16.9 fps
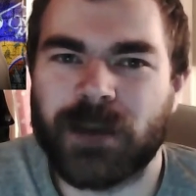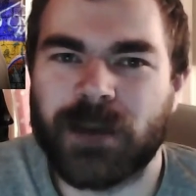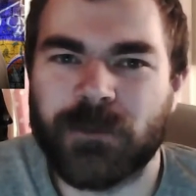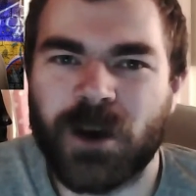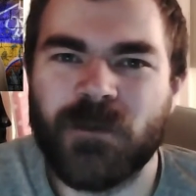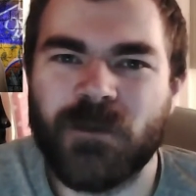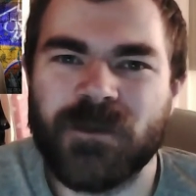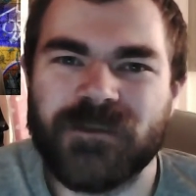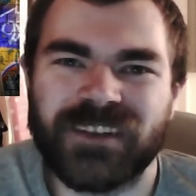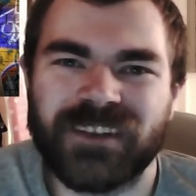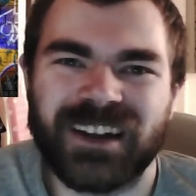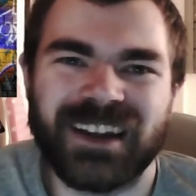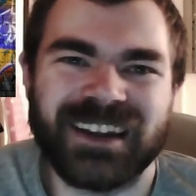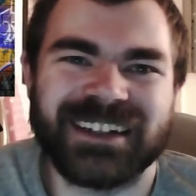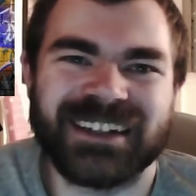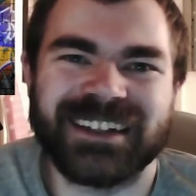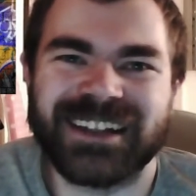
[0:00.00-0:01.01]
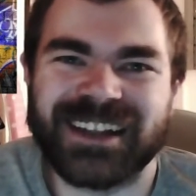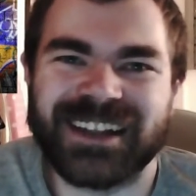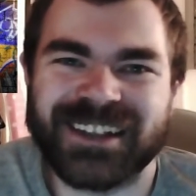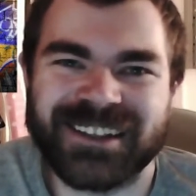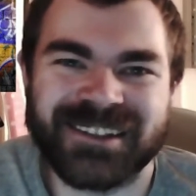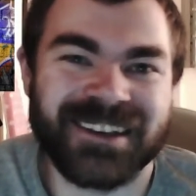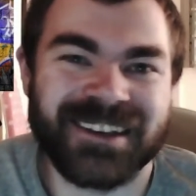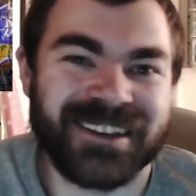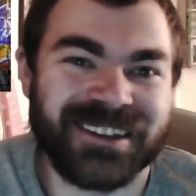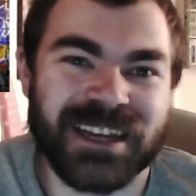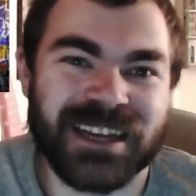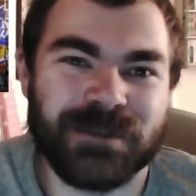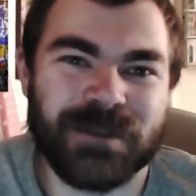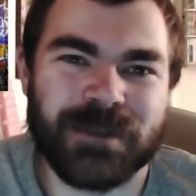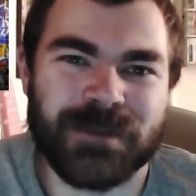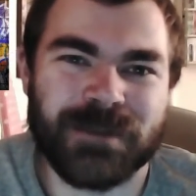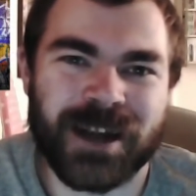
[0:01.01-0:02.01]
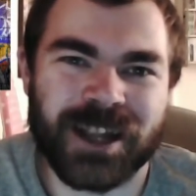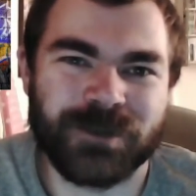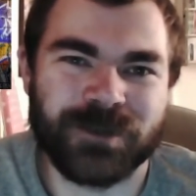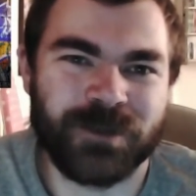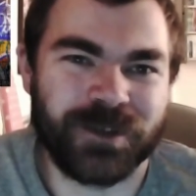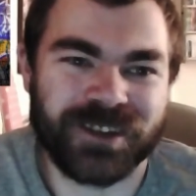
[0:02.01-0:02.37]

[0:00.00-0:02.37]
I'm hoping for like a 16-minute match,